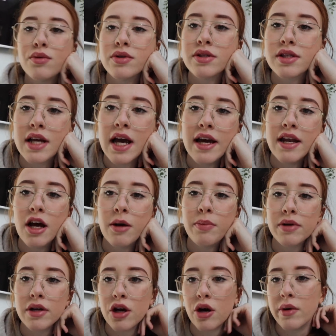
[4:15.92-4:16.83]
was getting
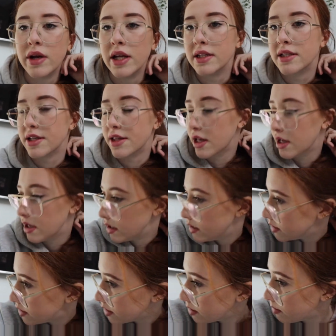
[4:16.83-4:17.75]
up and going into
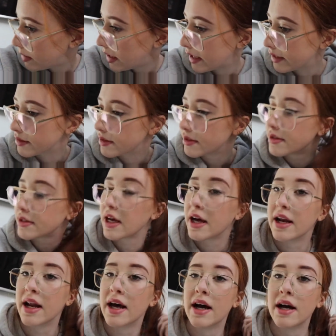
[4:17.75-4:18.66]
the plants,
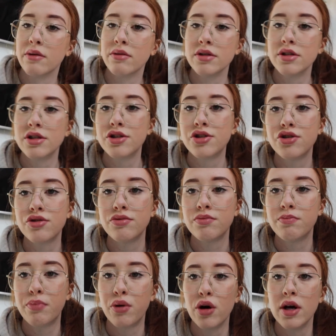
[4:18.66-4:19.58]
and I was
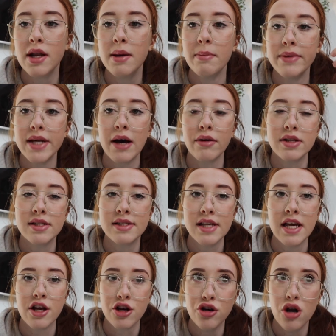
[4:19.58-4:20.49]
putting him down and
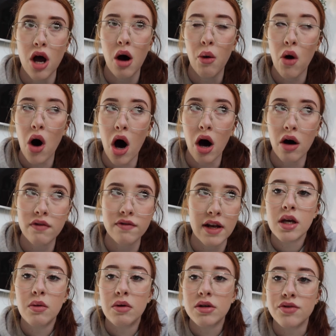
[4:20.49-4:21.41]
saying no off.
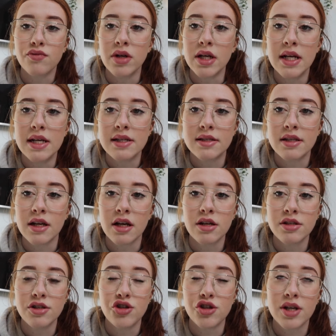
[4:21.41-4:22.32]
Like, he wasn't really listening
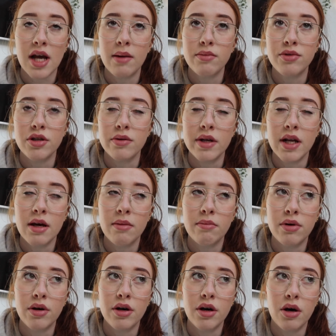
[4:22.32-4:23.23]
because he just kept doing
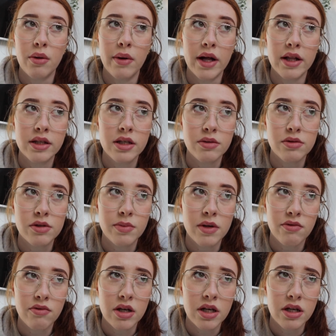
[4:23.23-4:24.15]
it, but oh well, he was
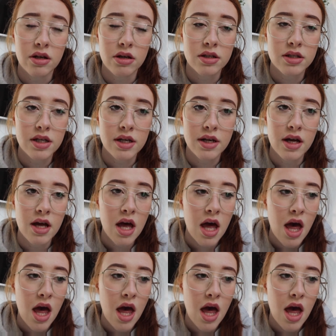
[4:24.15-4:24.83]
being really naughty.